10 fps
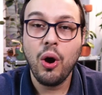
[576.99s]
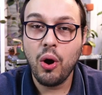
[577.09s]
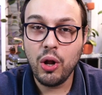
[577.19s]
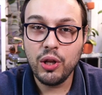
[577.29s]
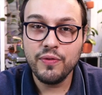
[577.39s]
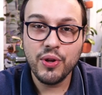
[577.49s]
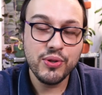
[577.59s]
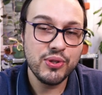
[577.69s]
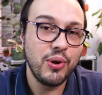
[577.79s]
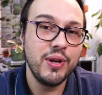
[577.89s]
all of
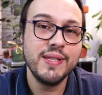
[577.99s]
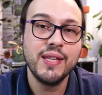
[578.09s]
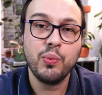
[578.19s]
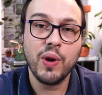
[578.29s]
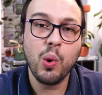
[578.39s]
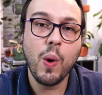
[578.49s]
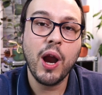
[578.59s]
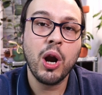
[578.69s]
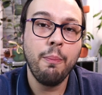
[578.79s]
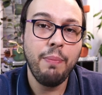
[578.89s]
those Hoyas that
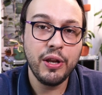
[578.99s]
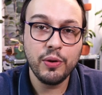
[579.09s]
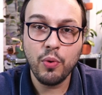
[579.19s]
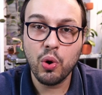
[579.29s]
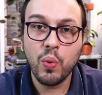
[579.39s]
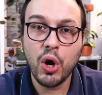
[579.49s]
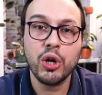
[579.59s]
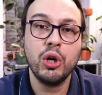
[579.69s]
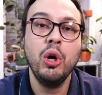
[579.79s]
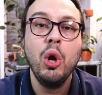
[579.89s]
require a bit more
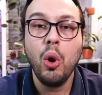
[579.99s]
water